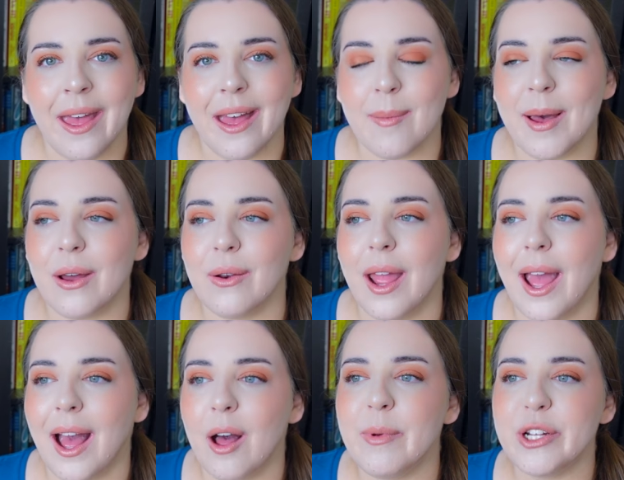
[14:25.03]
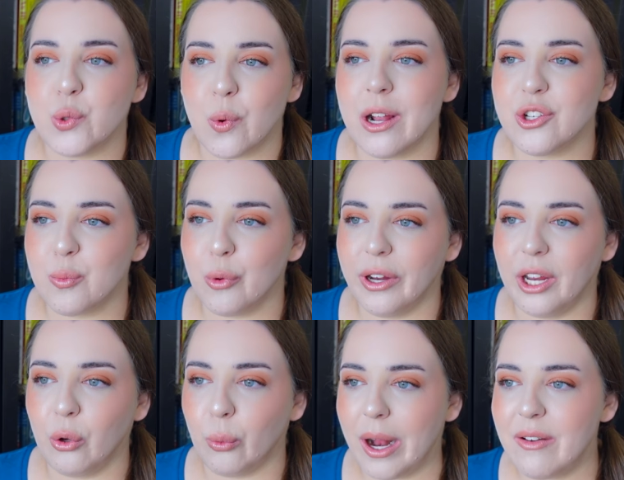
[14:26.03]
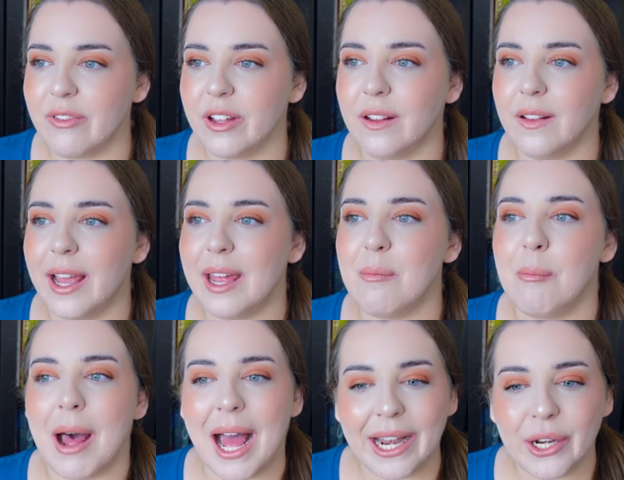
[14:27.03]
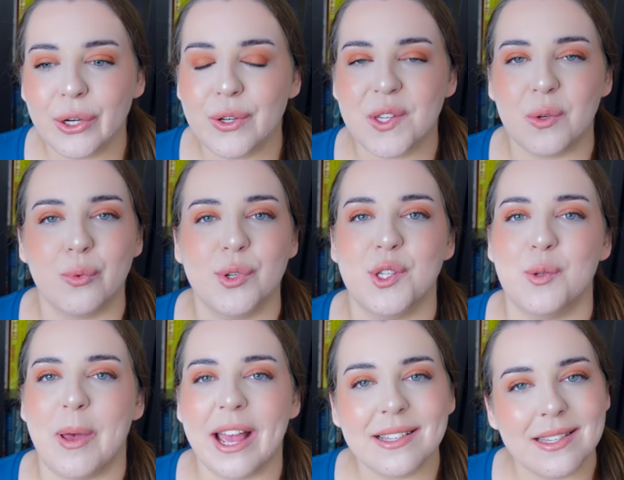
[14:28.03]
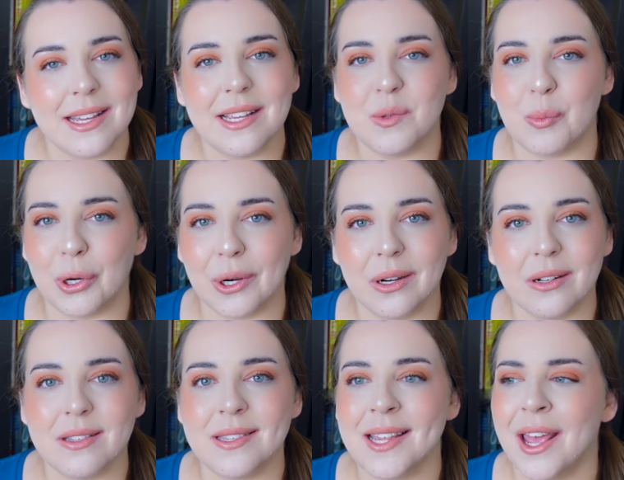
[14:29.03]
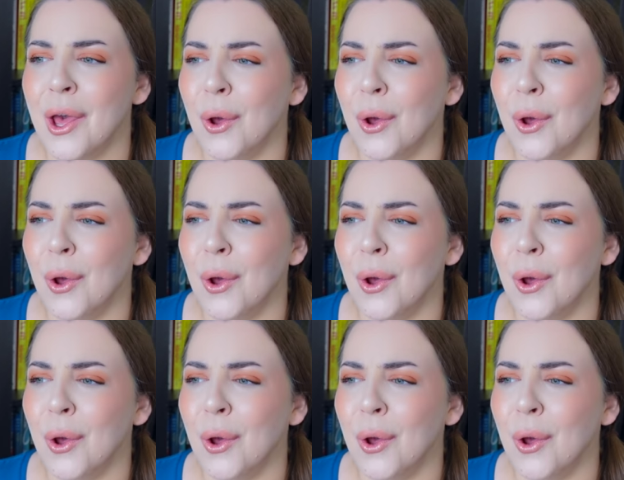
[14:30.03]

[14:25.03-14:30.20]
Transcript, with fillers: about how much Roger Morgan Grenville admires and respects these birds,